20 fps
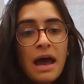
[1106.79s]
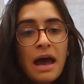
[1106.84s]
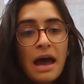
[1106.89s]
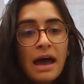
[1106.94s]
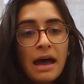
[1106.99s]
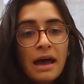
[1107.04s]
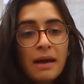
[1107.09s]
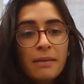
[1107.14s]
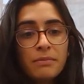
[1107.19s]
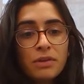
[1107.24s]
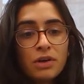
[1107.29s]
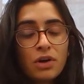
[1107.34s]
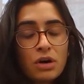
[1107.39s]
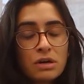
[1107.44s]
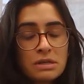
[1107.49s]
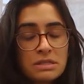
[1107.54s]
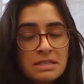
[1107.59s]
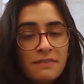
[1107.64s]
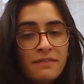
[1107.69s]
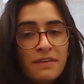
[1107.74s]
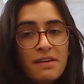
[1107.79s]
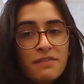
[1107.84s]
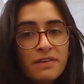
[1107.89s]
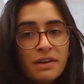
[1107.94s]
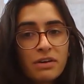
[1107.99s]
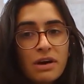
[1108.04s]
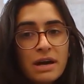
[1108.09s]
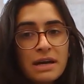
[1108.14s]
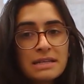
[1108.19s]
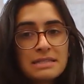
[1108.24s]
the cost of living
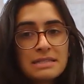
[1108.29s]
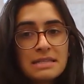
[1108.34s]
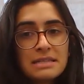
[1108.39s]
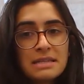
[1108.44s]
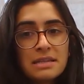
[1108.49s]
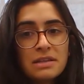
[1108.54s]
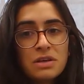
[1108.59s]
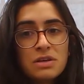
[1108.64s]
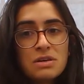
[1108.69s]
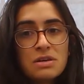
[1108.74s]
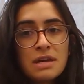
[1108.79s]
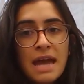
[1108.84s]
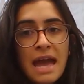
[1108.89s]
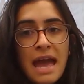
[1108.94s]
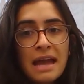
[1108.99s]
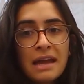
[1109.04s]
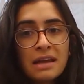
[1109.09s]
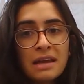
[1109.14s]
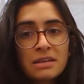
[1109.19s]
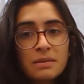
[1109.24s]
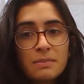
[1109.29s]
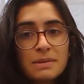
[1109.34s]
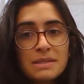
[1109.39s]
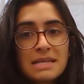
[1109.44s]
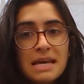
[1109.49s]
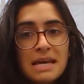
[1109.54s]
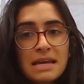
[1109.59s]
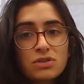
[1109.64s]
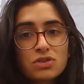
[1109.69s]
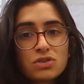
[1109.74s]
crisis in the UK and the
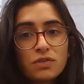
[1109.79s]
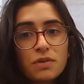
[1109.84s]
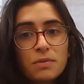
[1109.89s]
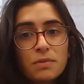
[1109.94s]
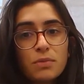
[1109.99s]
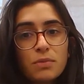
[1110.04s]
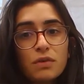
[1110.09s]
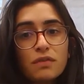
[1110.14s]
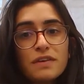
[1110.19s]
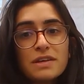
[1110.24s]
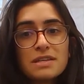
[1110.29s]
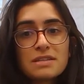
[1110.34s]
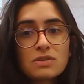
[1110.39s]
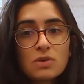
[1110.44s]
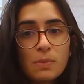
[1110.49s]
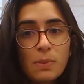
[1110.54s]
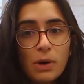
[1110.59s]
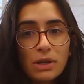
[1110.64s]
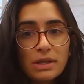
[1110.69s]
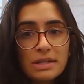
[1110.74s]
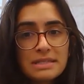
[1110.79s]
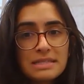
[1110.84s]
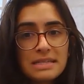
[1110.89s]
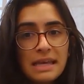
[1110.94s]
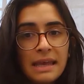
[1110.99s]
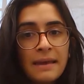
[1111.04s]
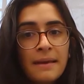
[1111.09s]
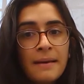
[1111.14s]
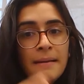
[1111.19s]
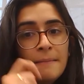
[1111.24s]
potential for more fiscal
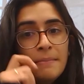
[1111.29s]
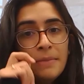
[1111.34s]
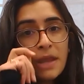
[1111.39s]
policy